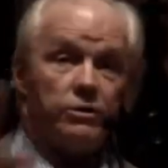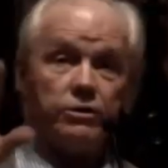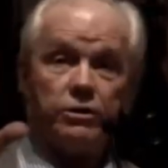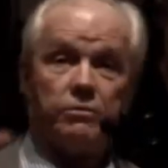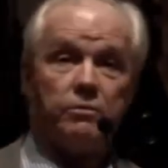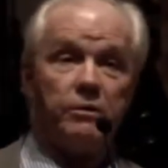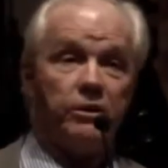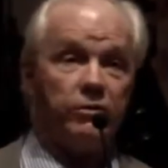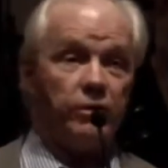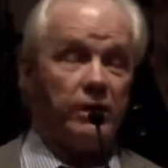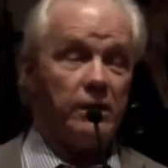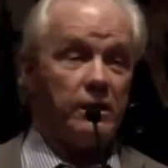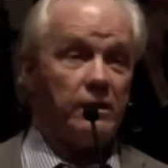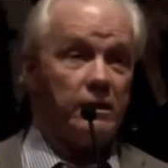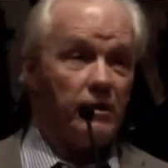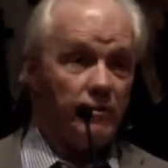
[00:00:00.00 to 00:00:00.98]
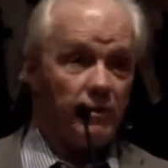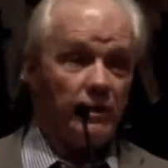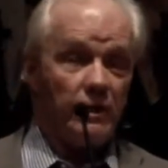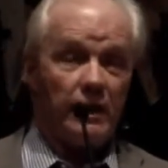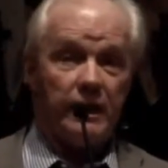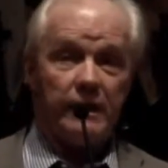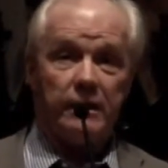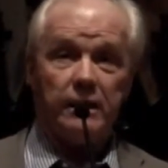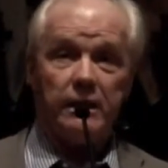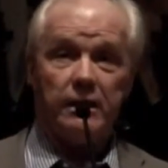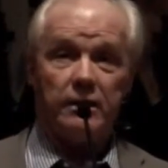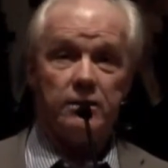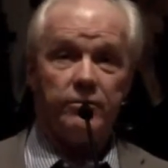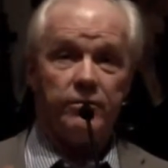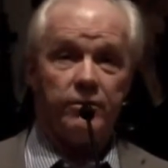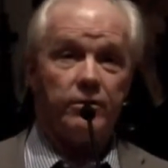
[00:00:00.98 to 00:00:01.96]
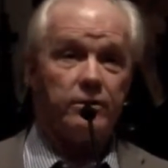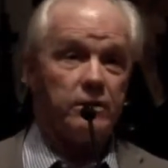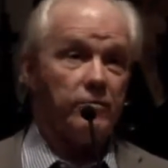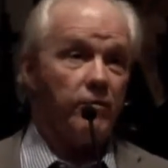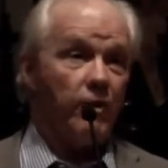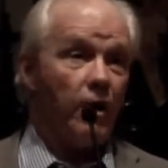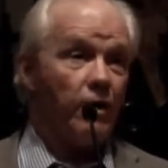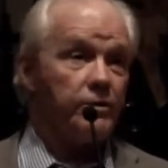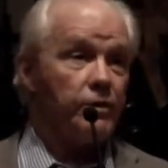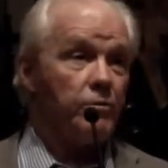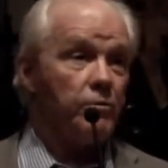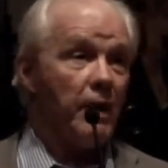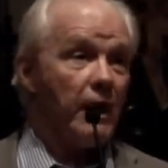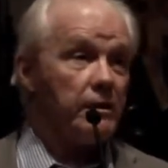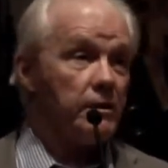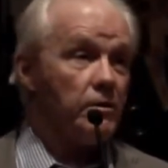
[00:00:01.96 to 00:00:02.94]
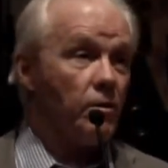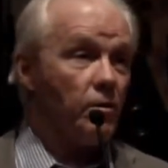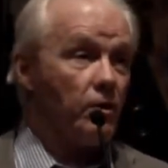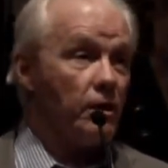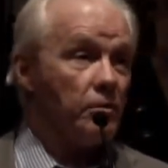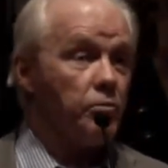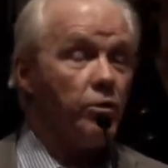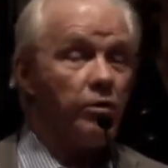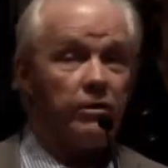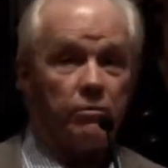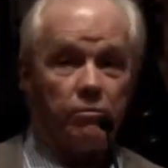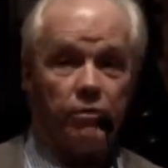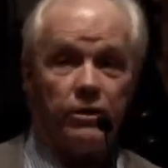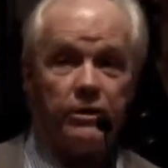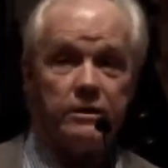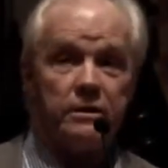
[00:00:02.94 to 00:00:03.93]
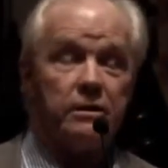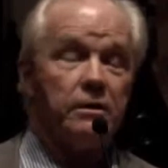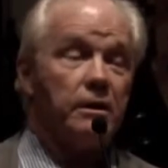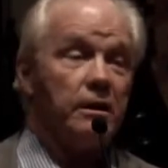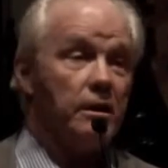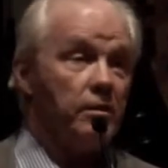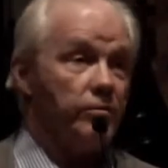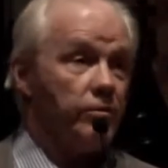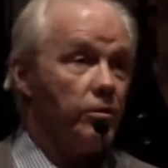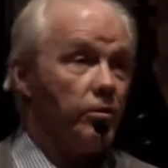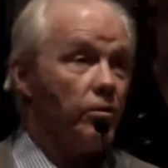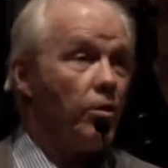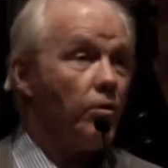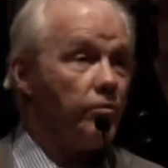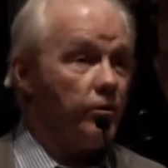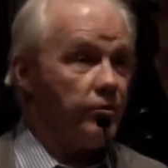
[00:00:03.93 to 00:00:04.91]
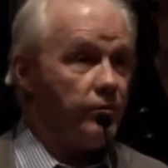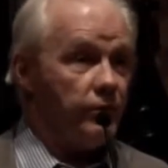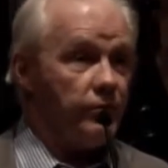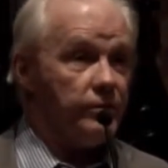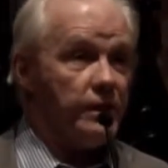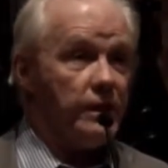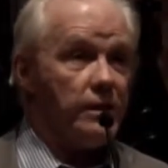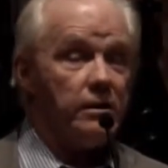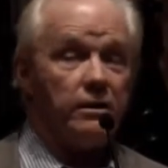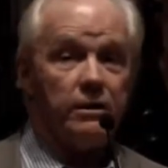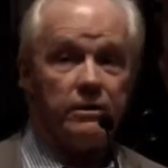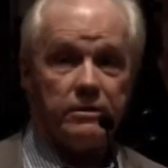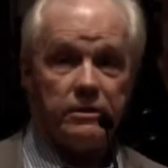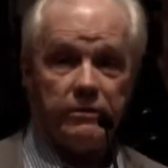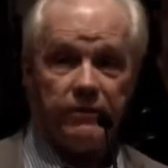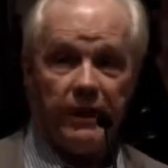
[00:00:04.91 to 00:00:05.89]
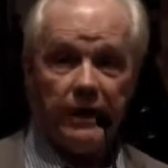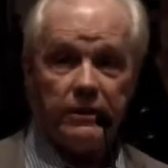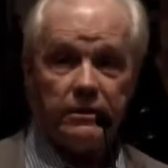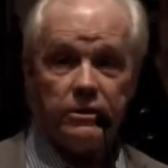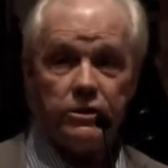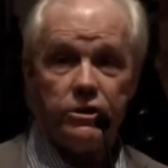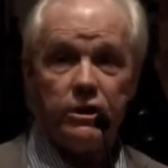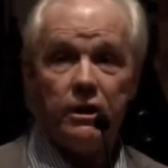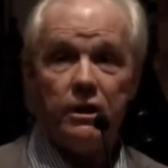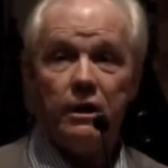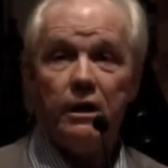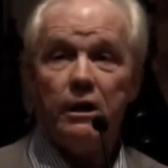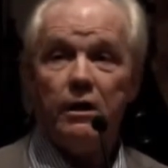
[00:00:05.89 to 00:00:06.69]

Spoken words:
you should be treated differently is, first of all, you're mandatorily put in prison if you're over 15 years of age.